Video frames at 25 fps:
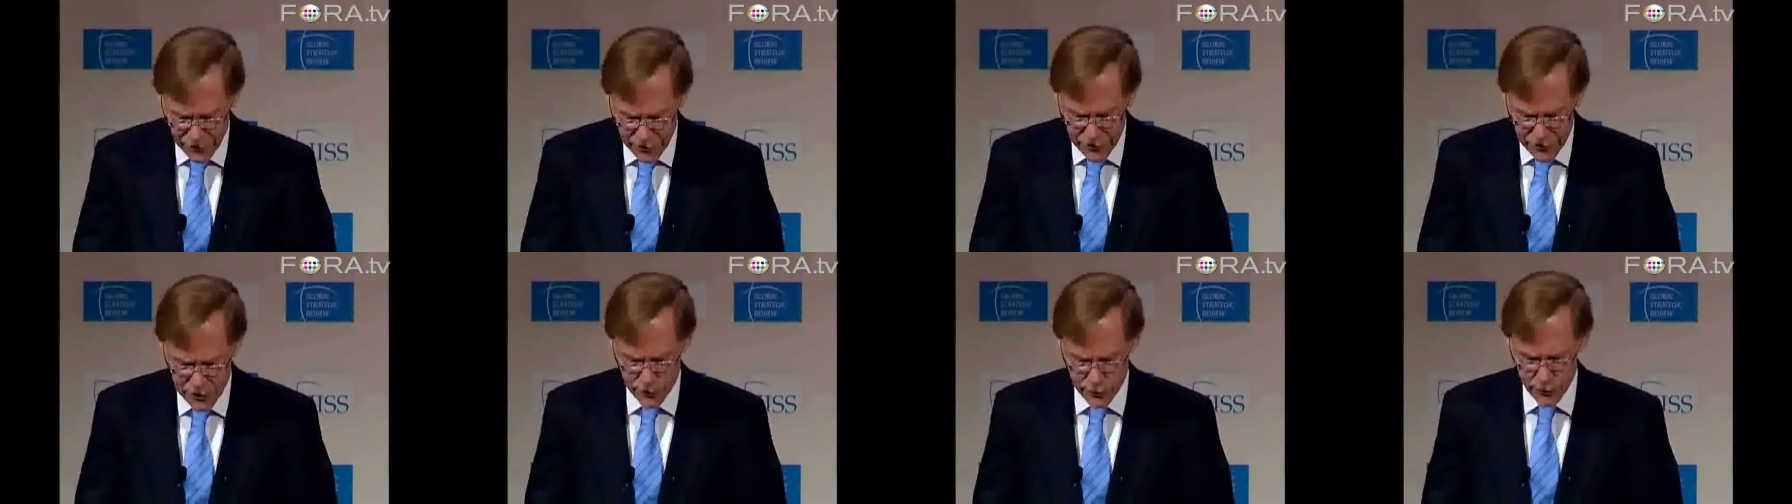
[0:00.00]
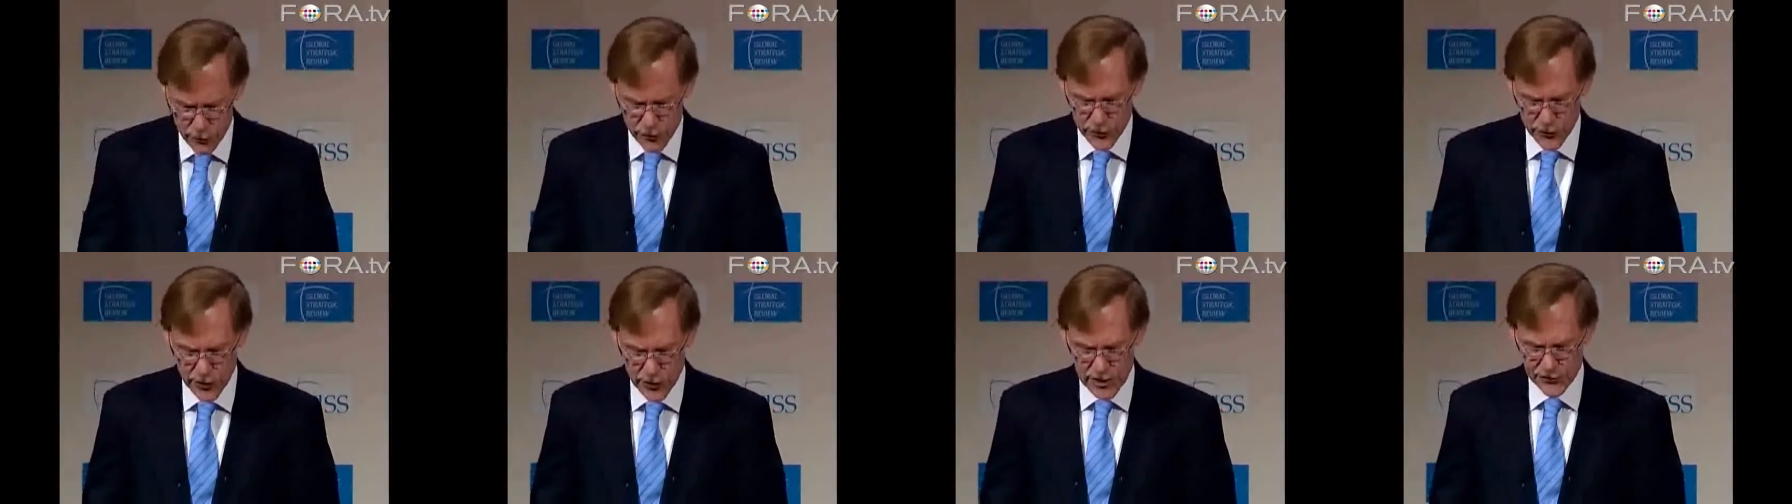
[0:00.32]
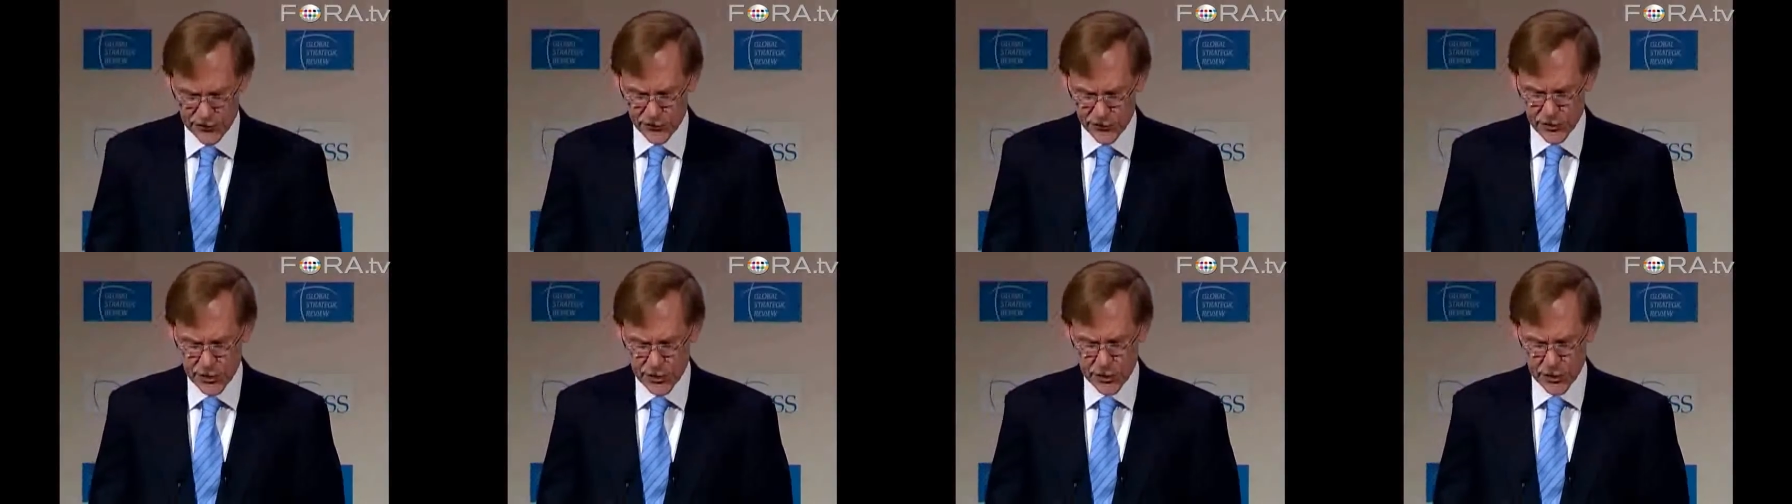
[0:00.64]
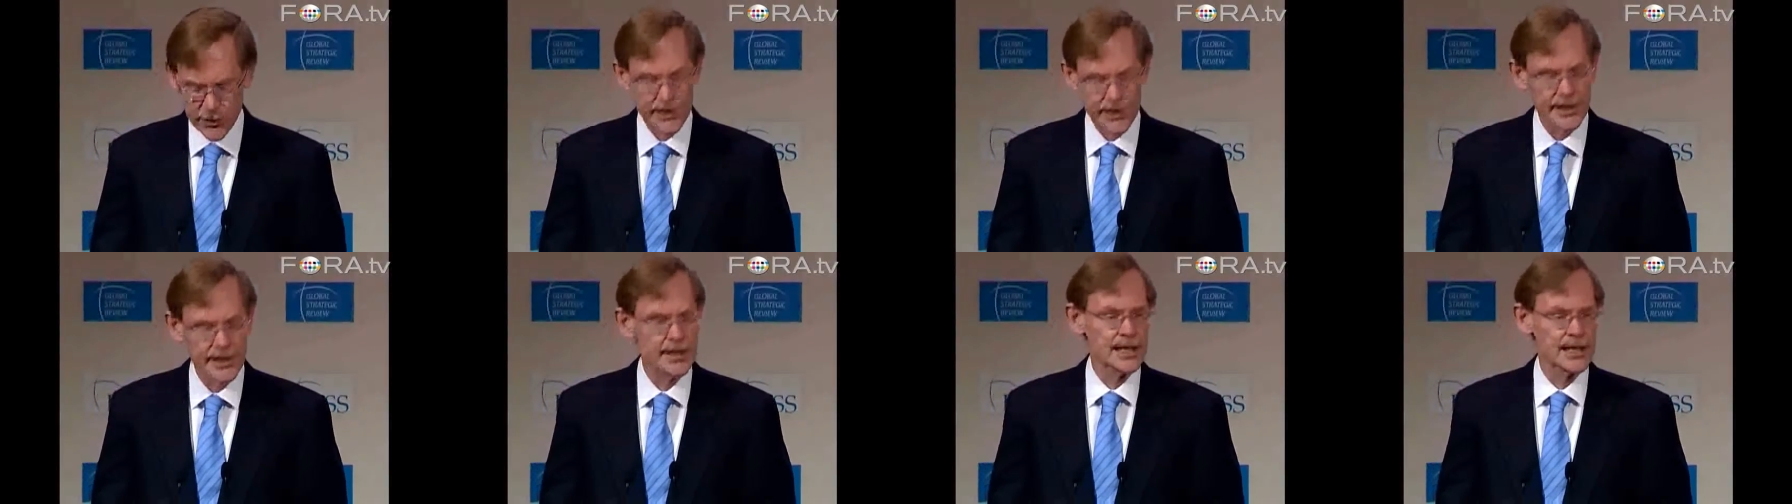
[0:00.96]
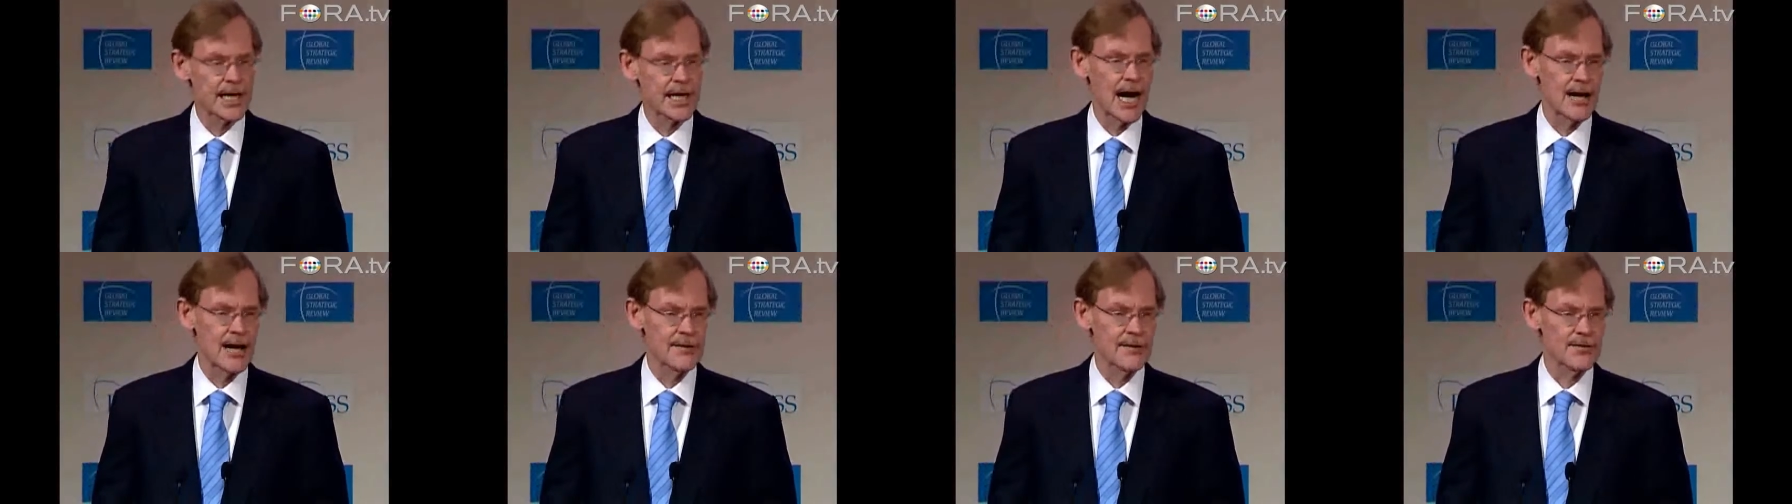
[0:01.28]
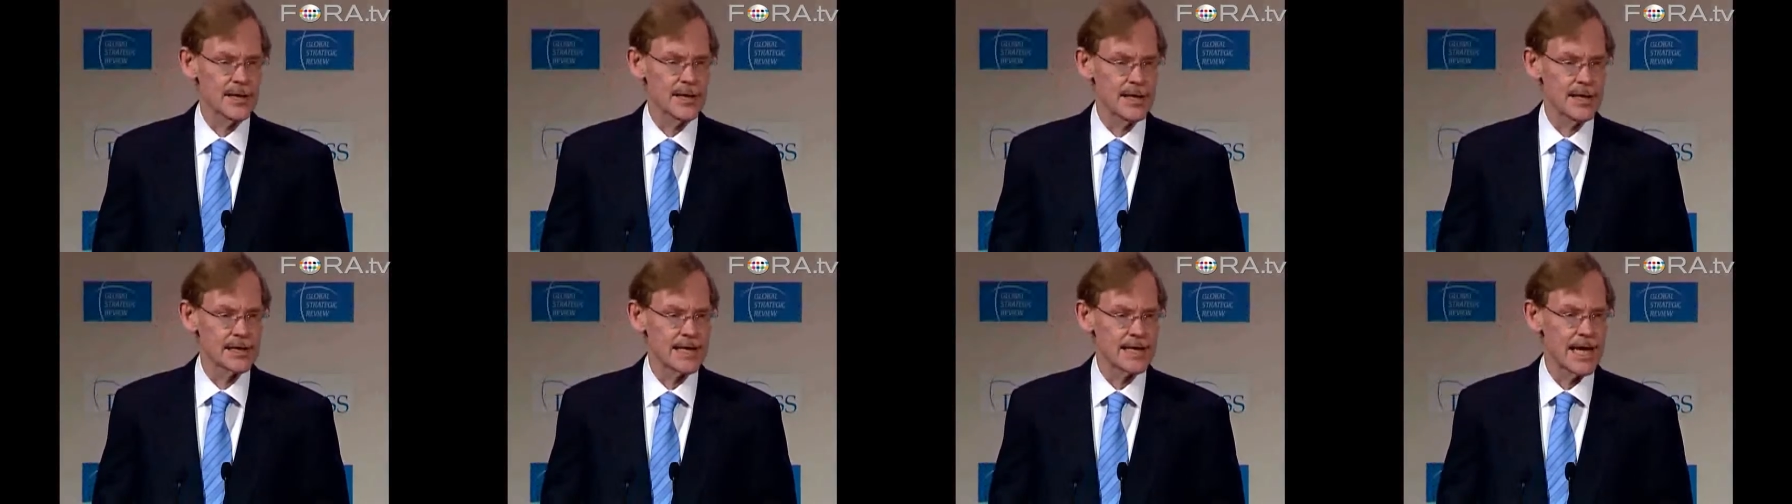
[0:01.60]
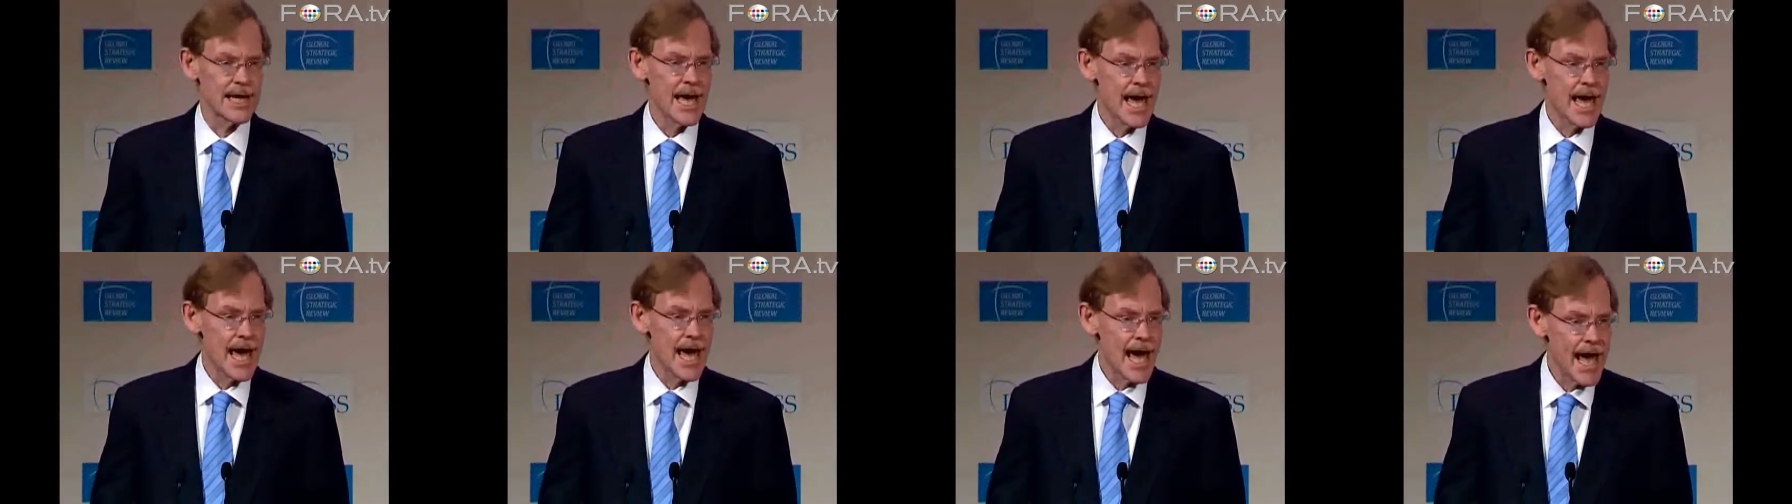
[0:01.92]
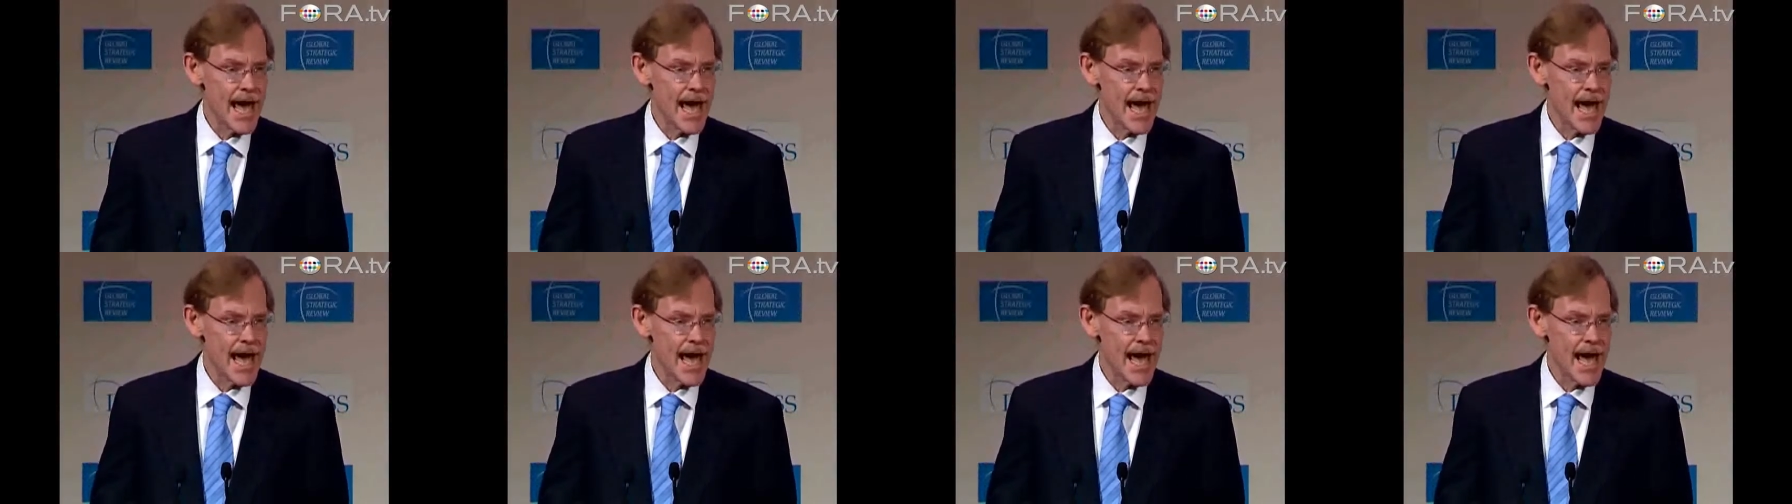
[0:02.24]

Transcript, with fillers: efforts to address fragility and conflict